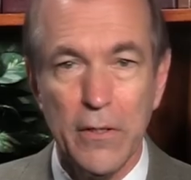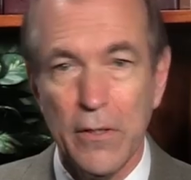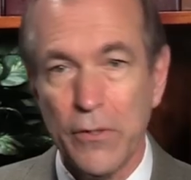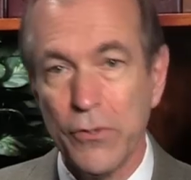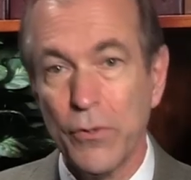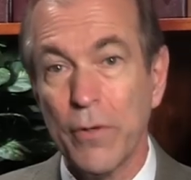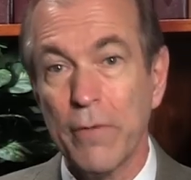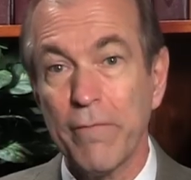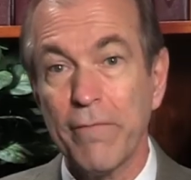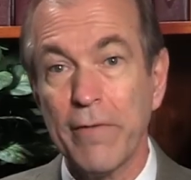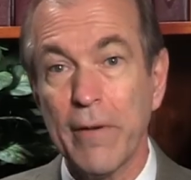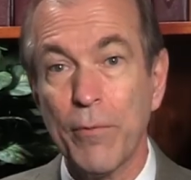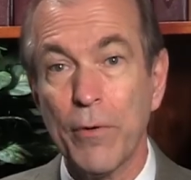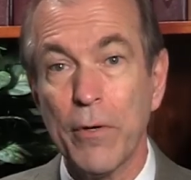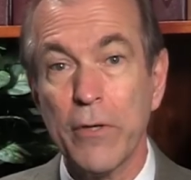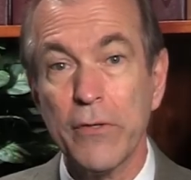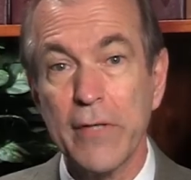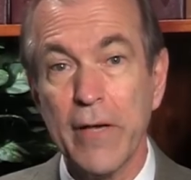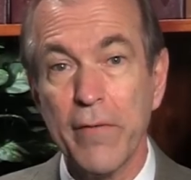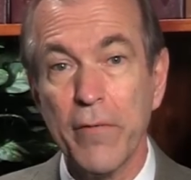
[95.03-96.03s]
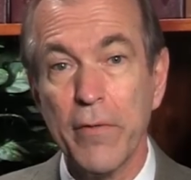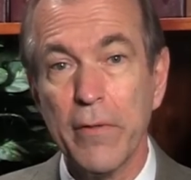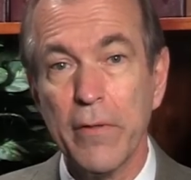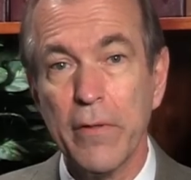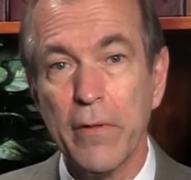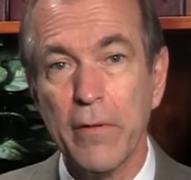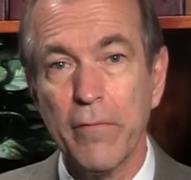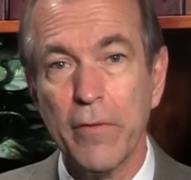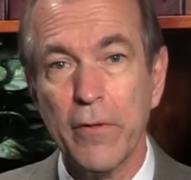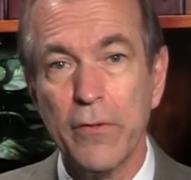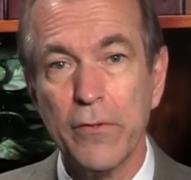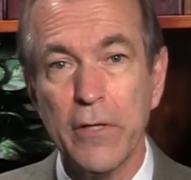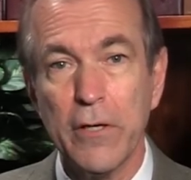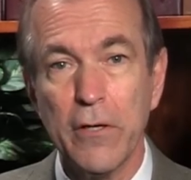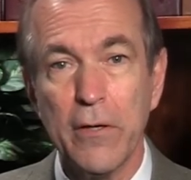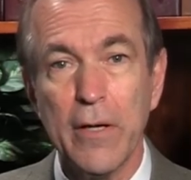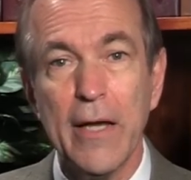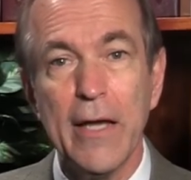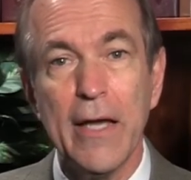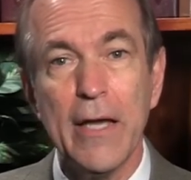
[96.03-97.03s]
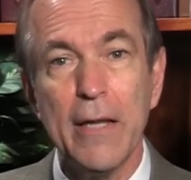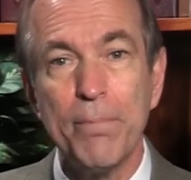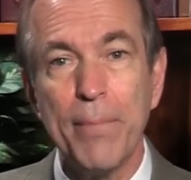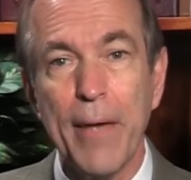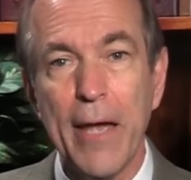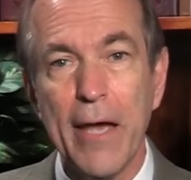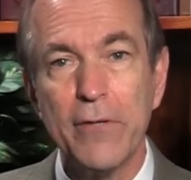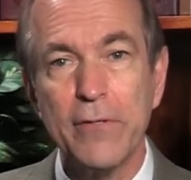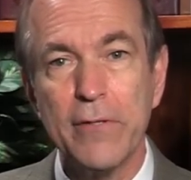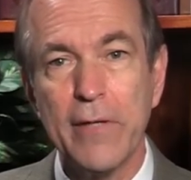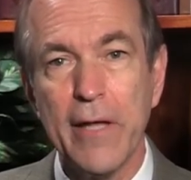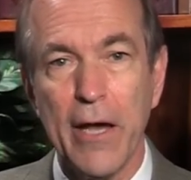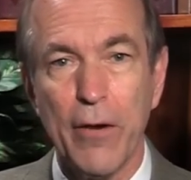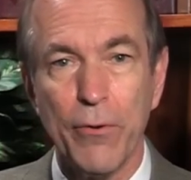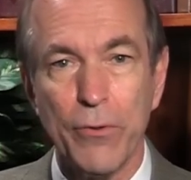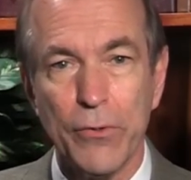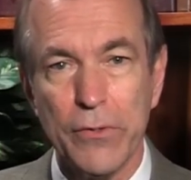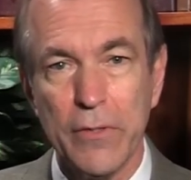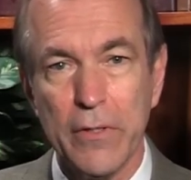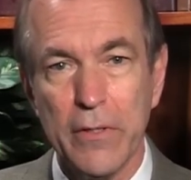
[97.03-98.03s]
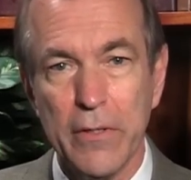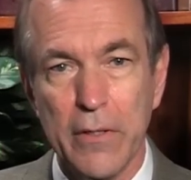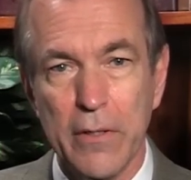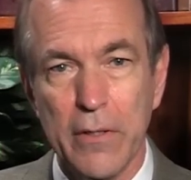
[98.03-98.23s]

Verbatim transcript: So on February 7th of this year, it passed the House.